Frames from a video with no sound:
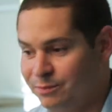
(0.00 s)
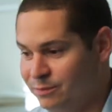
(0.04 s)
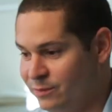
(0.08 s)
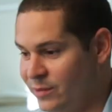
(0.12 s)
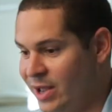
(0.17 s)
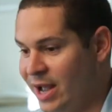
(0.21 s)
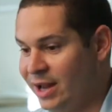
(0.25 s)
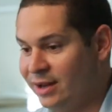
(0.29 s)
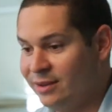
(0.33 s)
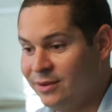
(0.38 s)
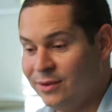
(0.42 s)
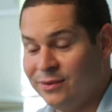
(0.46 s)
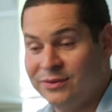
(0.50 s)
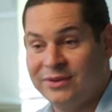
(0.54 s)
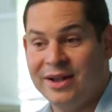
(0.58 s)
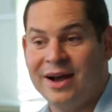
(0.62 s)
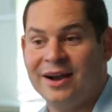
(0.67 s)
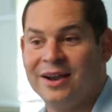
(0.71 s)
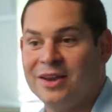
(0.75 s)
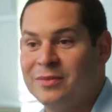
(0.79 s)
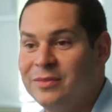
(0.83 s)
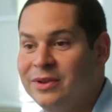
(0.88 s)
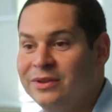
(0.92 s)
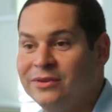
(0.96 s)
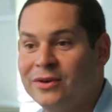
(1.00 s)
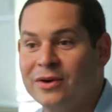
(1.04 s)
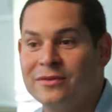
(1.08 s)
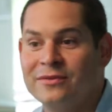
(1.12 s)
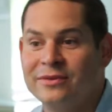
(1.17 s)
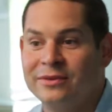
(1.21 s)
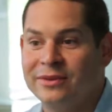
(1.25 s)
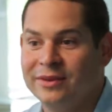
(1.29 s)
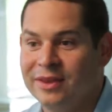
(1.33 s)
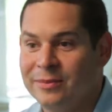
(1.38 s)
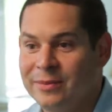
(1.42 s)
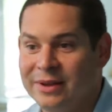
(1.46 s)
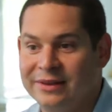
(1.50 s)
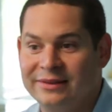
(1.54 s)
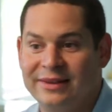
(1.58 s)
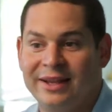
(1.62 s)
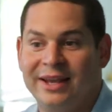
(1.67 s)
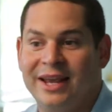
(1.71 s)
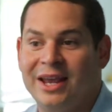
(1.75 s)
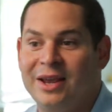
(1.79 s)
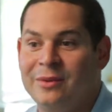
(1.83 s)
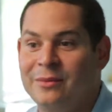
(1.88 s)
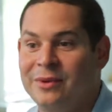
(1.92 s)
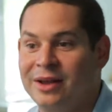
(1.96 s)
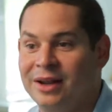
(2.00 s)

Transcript: getting those documents over to them as they came